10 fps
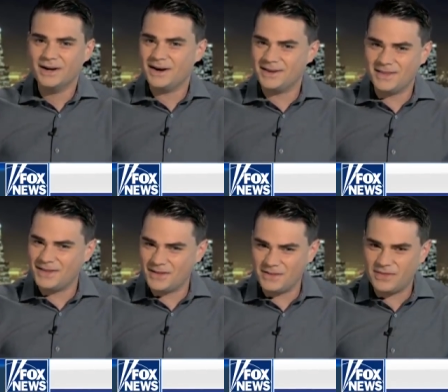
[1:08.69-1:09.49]
I mean,
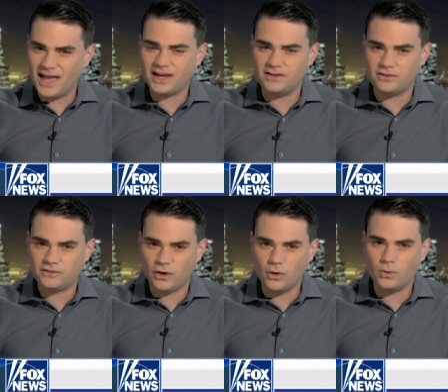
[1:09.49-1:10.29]
that is
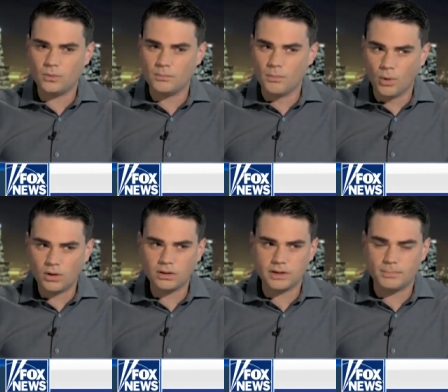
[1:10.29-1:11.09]
so
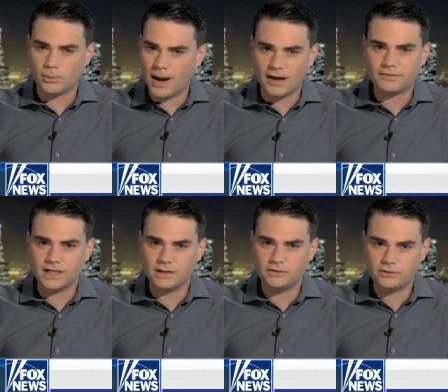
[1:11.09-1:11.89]
morally bereft.
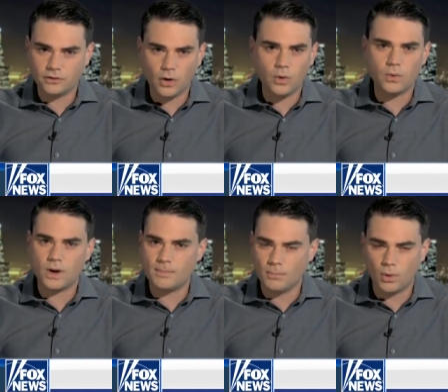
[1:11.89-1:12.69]
It is so
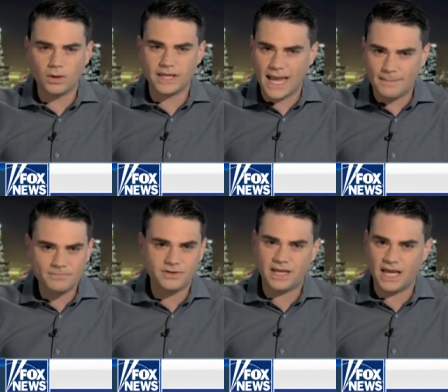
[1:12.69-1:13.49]
morally
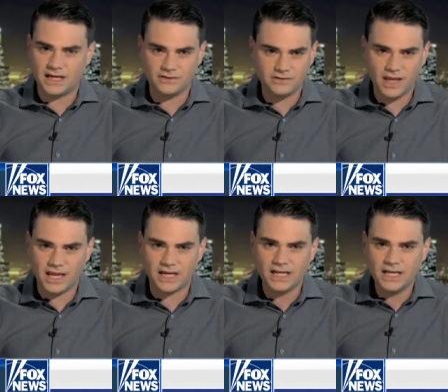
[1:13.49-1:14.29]
empty and
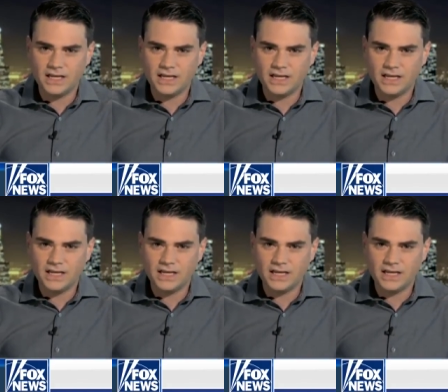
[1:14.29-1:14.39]
insane